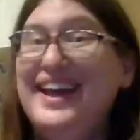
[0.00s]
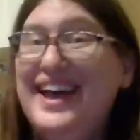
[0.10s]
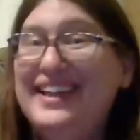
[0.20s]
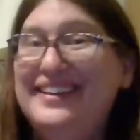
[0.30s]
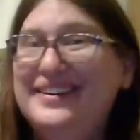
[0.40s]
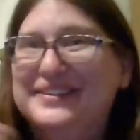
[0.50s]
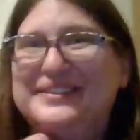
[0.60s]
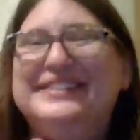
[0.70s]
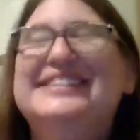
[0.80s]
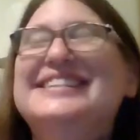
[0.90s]

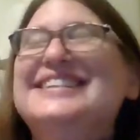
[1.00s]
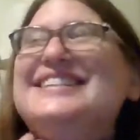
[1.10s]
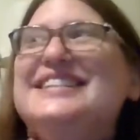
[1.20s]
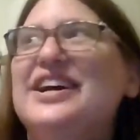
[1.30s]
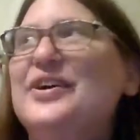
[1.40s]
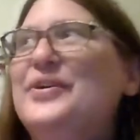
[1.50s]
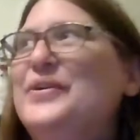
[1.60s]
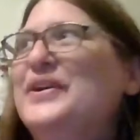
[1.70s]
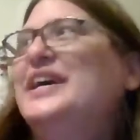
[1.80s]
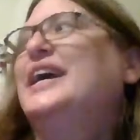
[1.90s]
Hello.
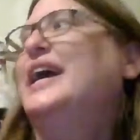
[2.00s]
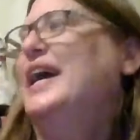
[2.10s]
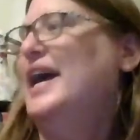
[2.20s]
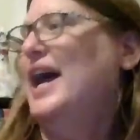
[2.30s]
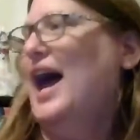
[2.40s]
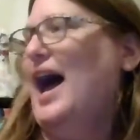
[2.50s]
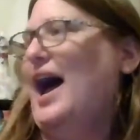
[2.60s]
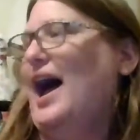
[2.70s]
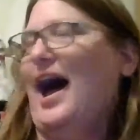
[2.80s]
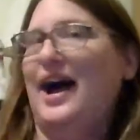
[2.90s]
So
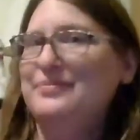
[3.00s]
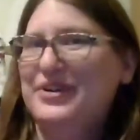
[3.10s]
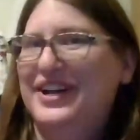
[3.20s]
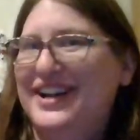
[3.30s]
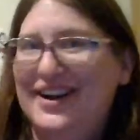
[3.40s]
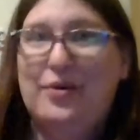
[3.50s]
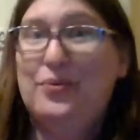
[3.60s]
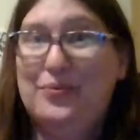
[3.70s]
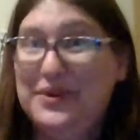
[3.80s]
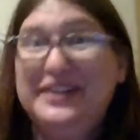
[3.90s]
I'm
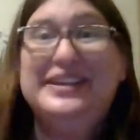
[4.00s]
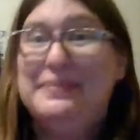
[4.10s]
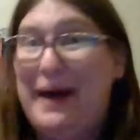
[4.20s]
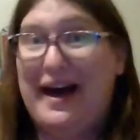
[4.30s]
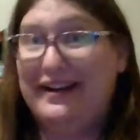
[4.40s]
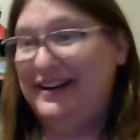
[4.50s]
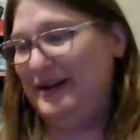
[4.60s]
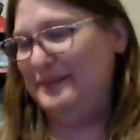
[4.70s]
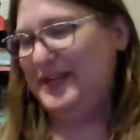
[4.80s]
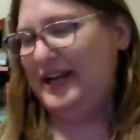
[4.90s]
really bad at
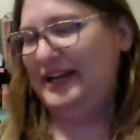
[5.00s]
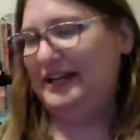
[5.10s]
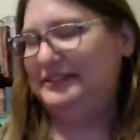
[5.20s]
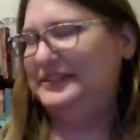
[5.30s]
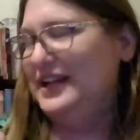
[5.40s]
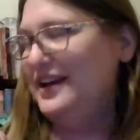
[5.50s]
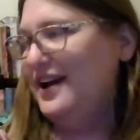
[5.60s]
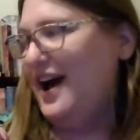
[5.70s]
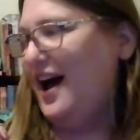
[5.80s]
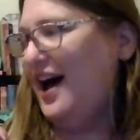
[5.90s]
updating.
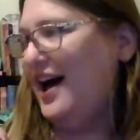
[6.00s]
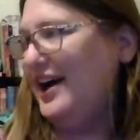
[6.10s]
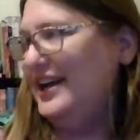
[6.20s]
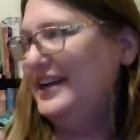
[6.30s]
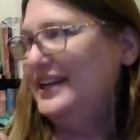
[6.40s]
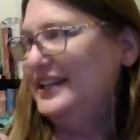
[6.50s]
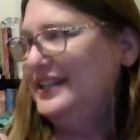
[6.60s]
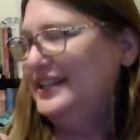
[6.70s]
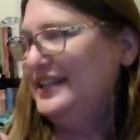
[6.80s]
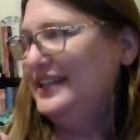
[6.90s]
I
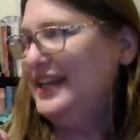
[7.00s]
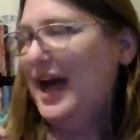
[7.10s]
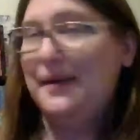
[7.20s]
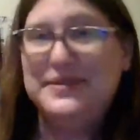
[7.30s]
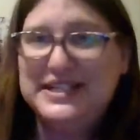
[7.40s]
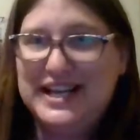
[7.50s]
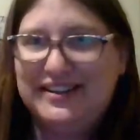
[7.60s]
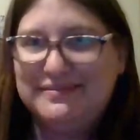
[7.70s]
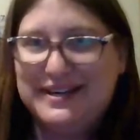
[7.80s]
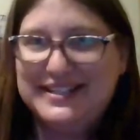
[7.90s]
kept on
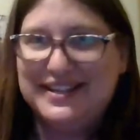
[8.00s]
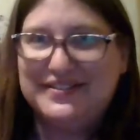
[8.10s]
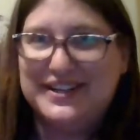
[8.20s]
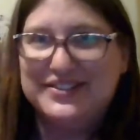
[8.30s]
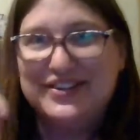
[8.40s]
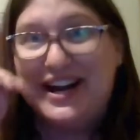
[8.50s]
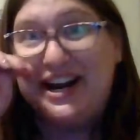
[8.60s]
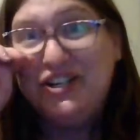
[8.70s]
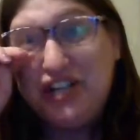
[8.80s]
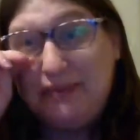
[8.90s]
telling myself yesterday, I
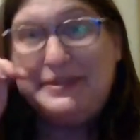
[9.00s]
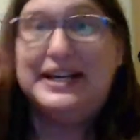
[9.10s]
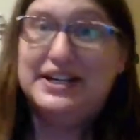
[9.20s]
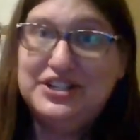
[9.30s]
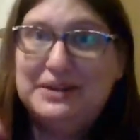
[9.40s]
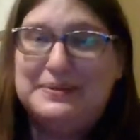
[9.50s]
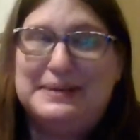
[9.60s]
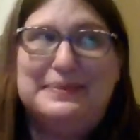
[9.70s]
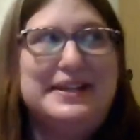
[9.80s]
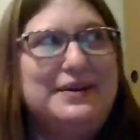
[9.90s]
should
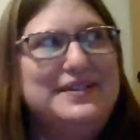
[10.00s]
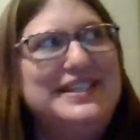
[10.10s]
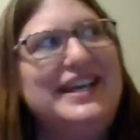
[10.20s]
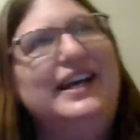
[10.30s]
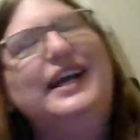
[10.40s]
update. But then I was like,